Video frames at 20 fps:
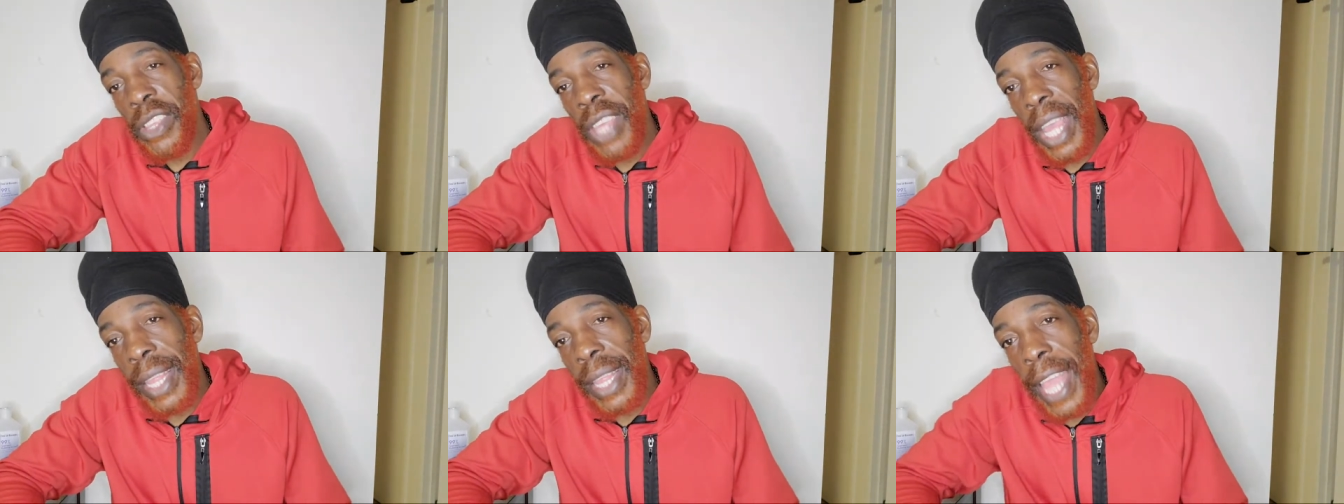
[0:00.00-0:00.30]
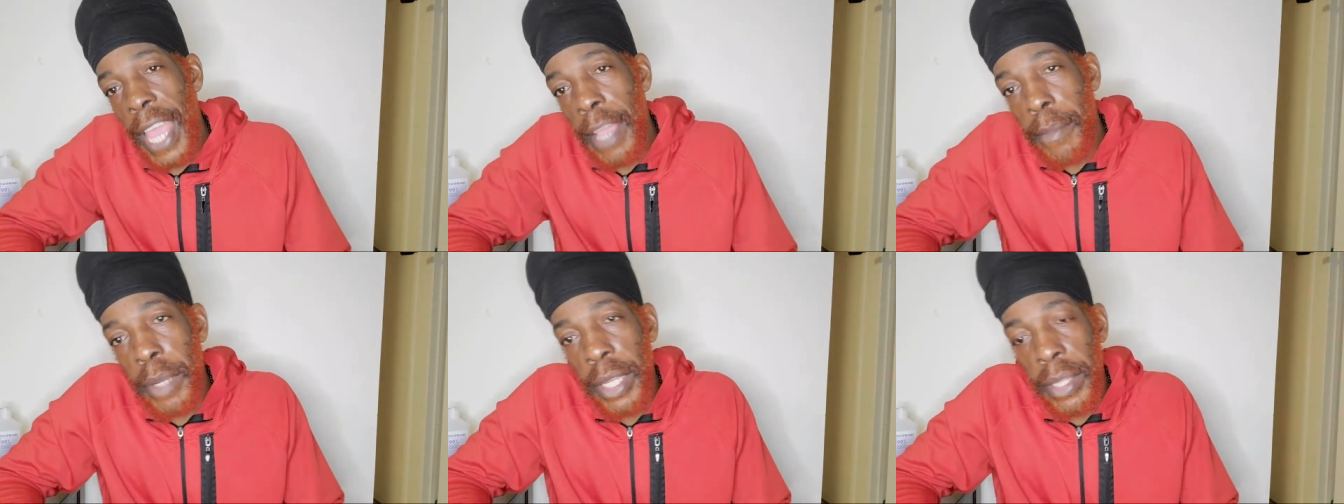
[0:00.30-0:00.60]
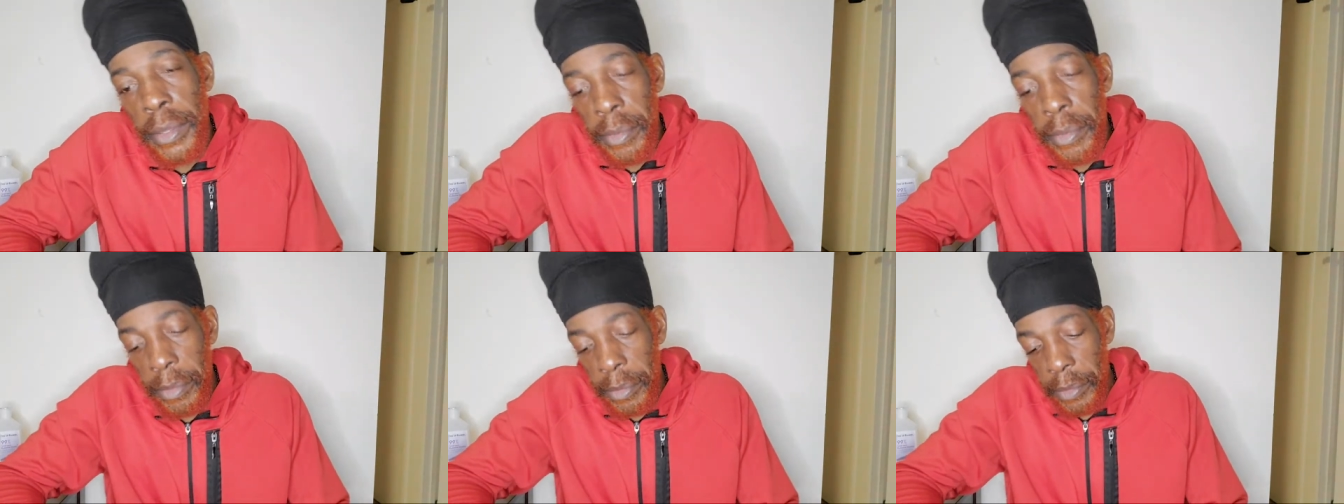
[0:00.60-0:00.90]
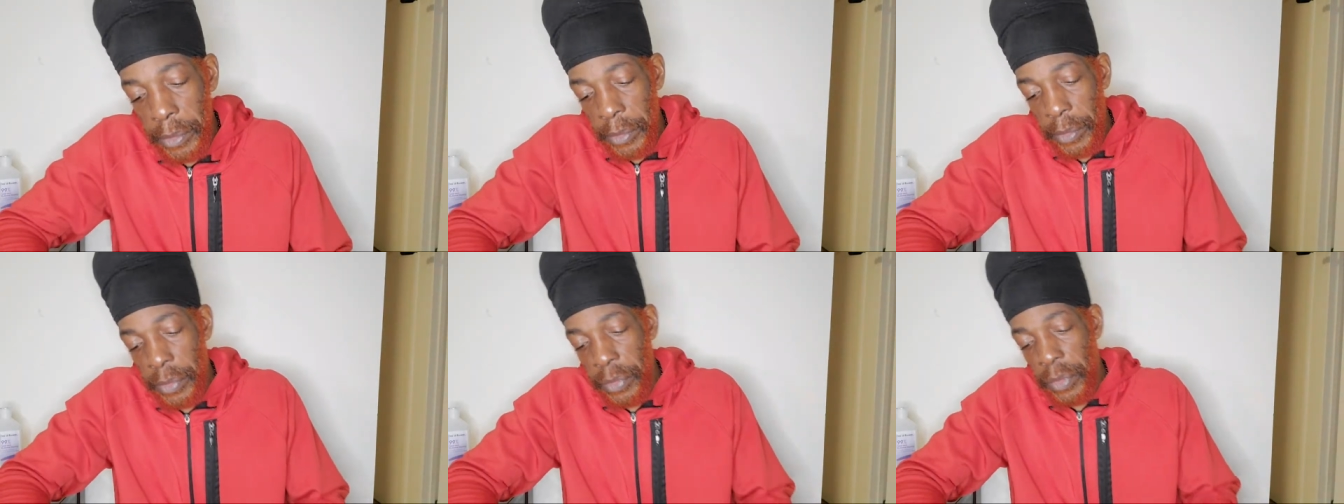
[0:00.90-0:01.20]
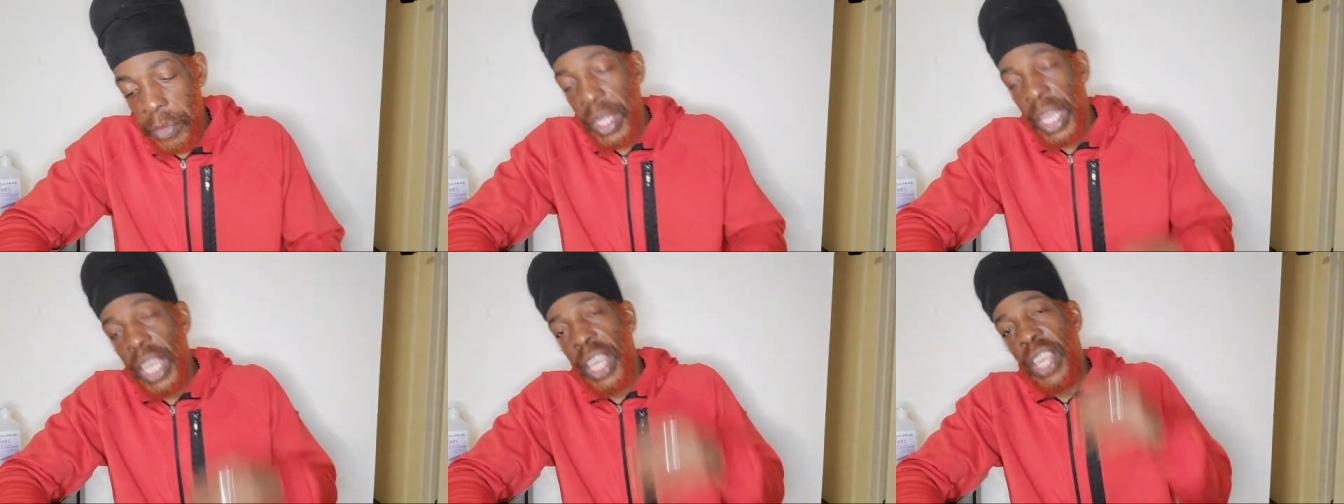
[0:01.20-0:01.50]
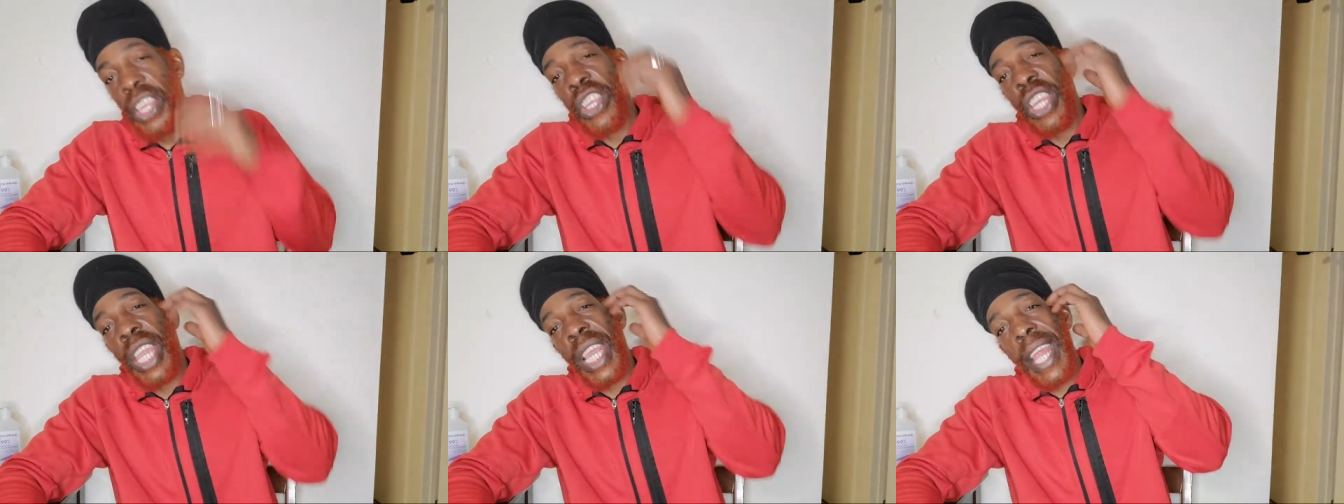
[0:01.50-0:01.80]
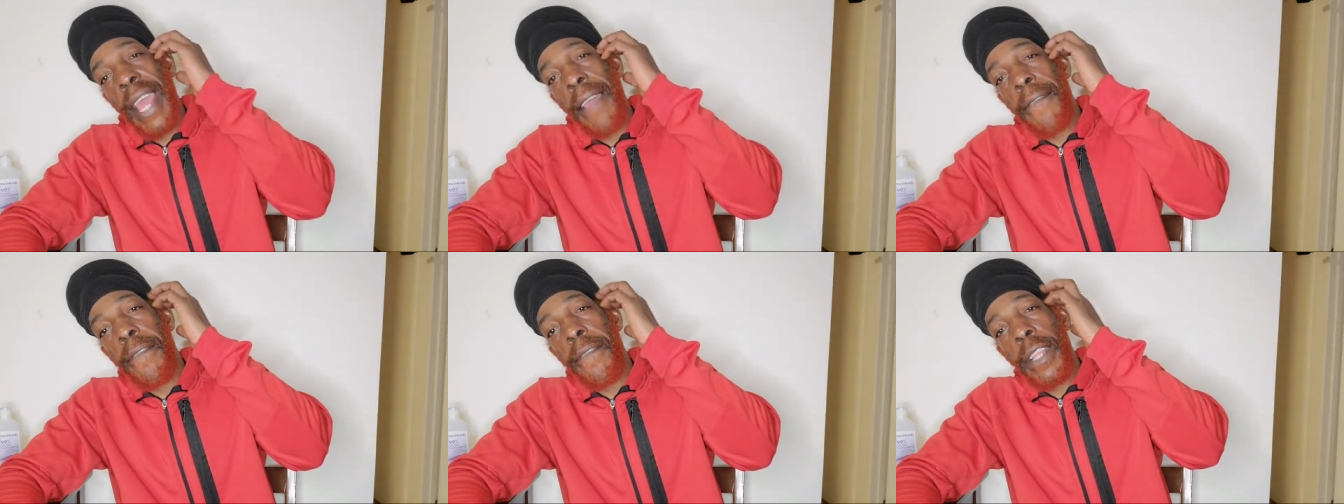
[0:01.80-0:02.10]
that like button, share
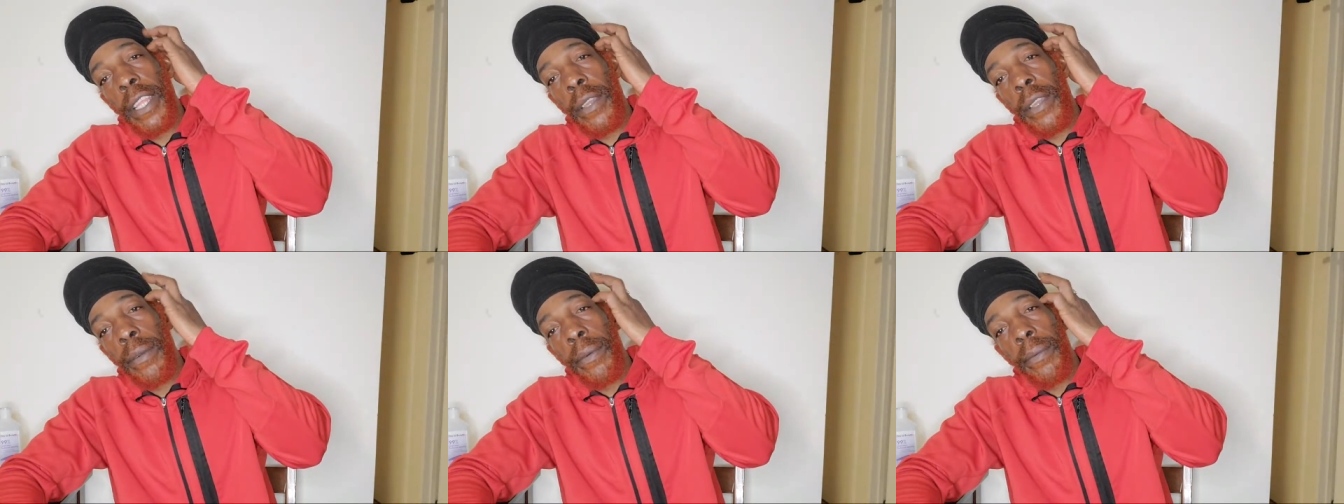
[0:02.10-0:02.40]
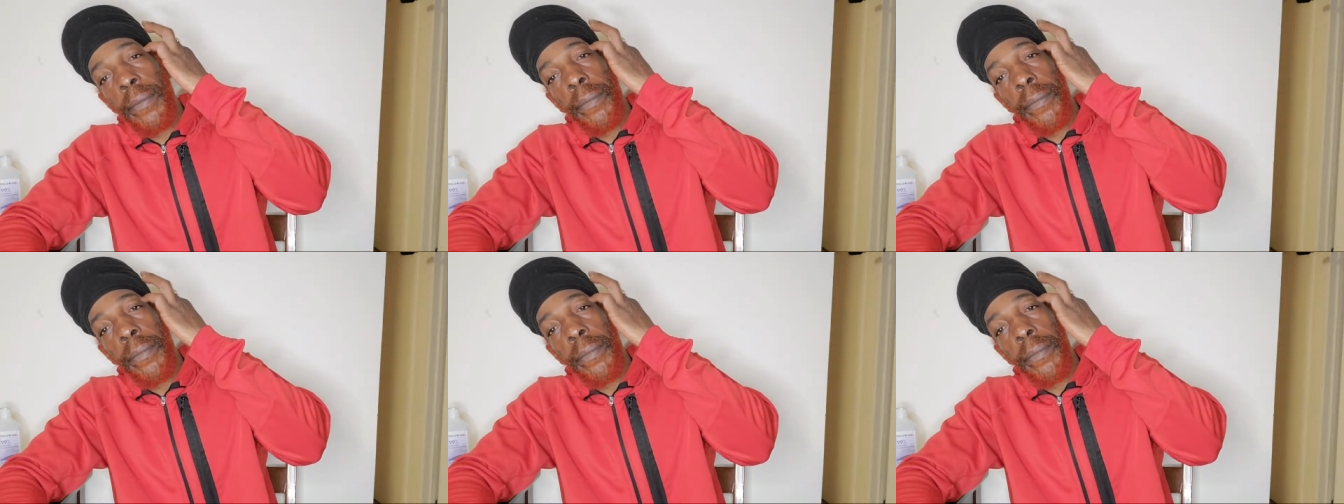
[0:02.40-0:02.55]
that video.